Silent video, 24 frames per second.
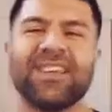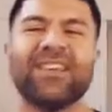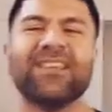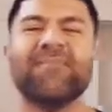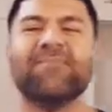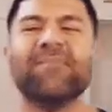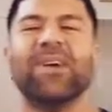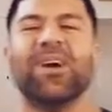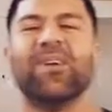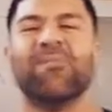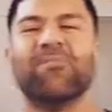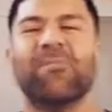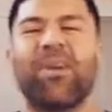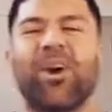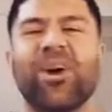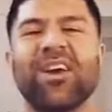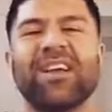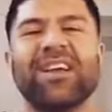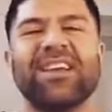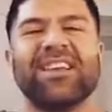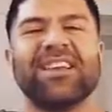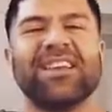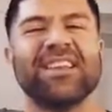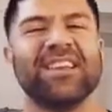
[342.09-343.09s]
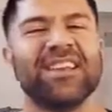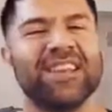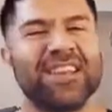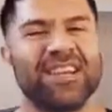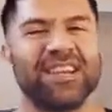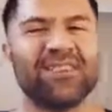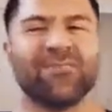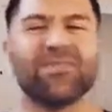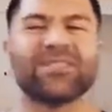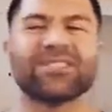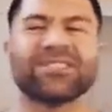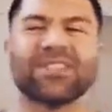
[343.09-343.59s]
Mel Martin,
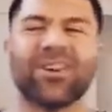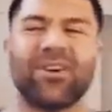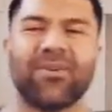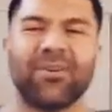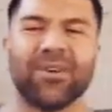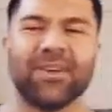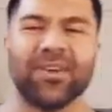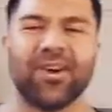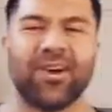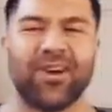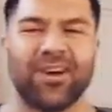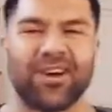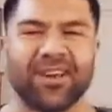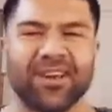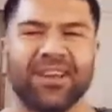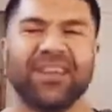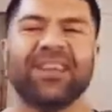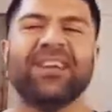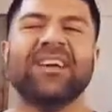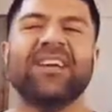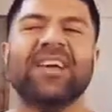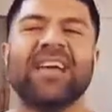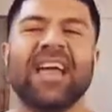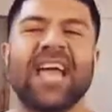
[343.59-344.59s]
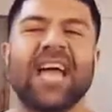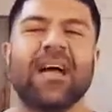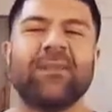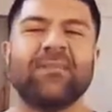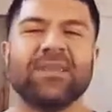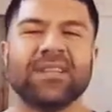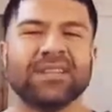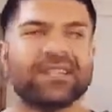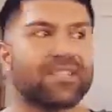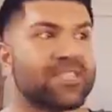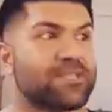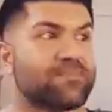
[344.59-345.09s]
what's going on?
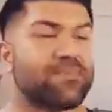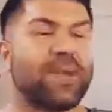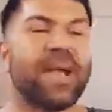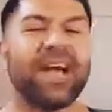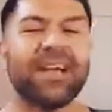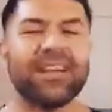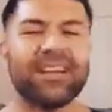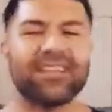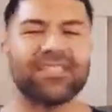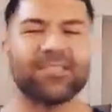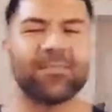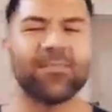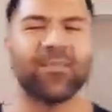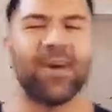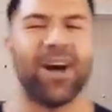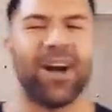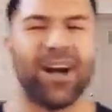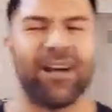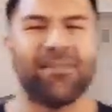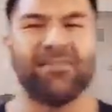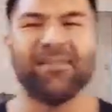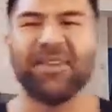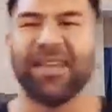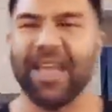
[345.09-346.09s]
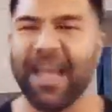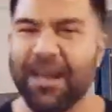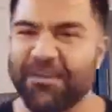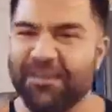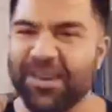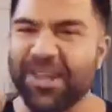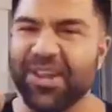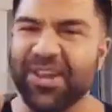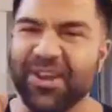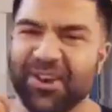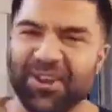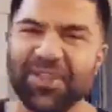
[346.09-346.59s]
Ebony says, Pat is a bomb.
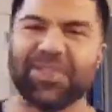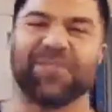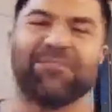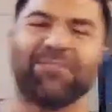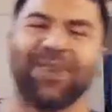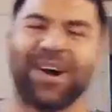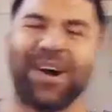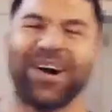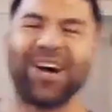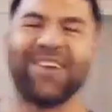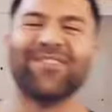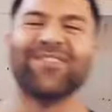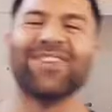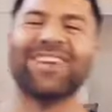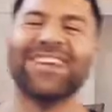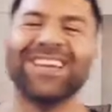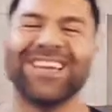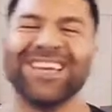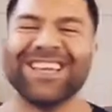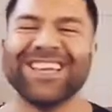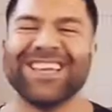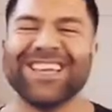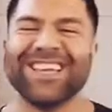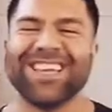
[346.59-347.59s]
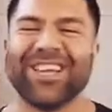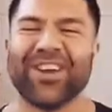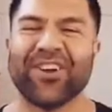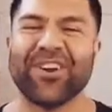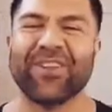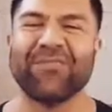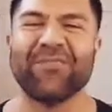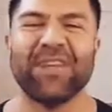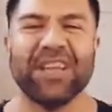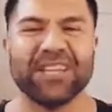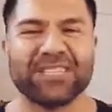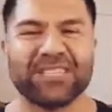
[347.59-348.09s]
Ebony, you're the bomb. You're
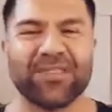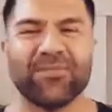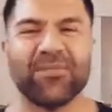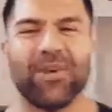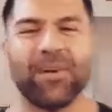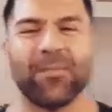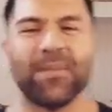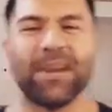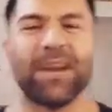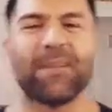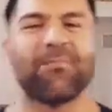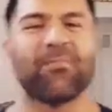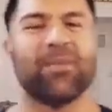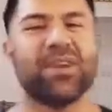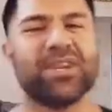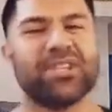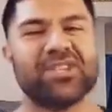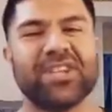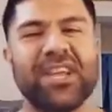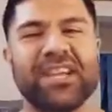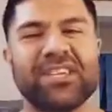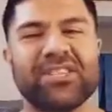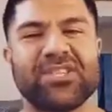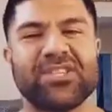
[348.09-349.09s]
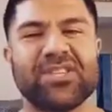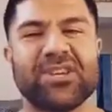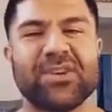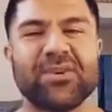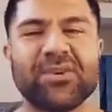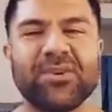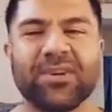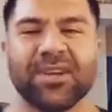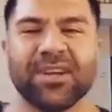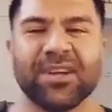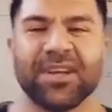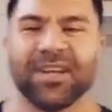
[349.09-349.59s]
an amazing woman. I appreciate
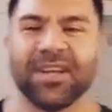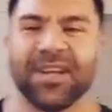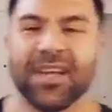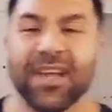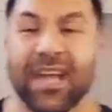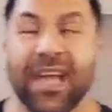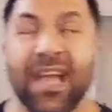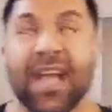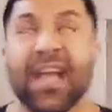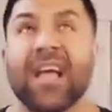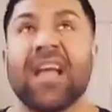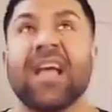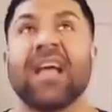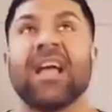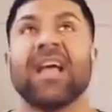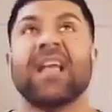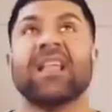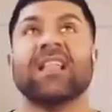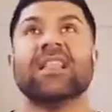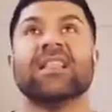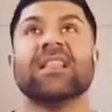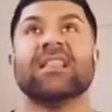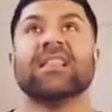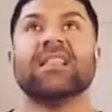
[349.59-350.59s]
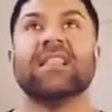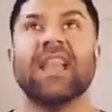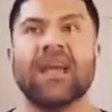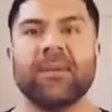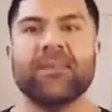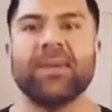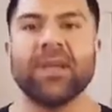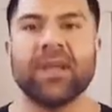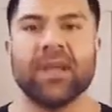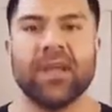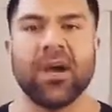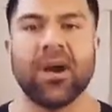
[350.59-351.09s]
you.
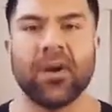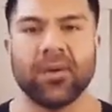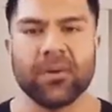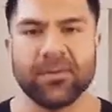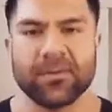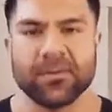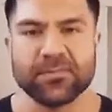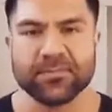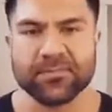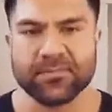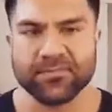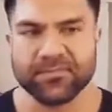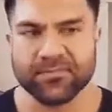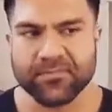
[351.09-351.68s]
Let me know